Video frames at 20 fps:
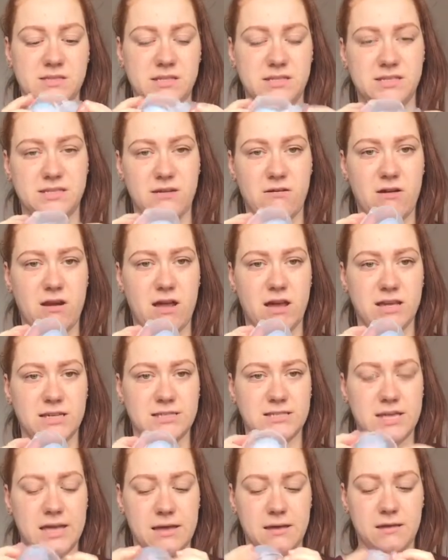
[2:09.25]
so I
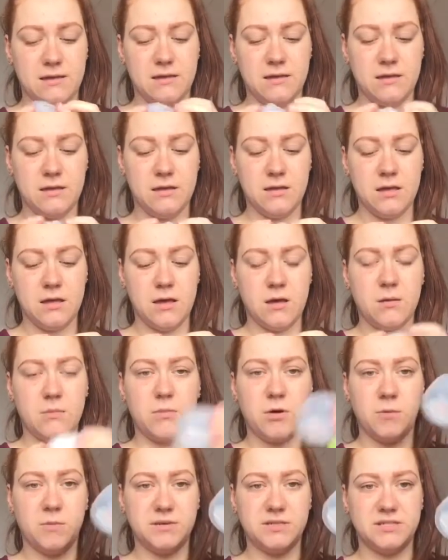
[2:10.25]
sterilise it,
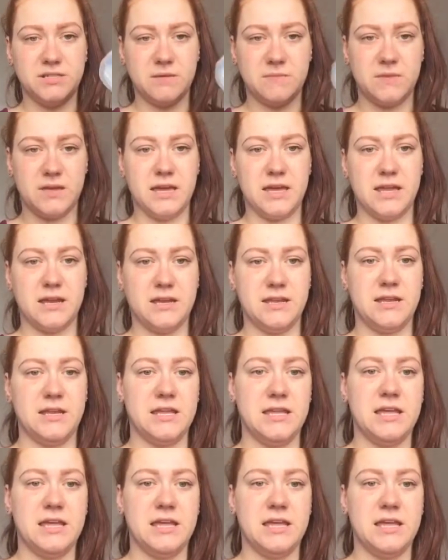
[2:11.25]
pop his dummy in,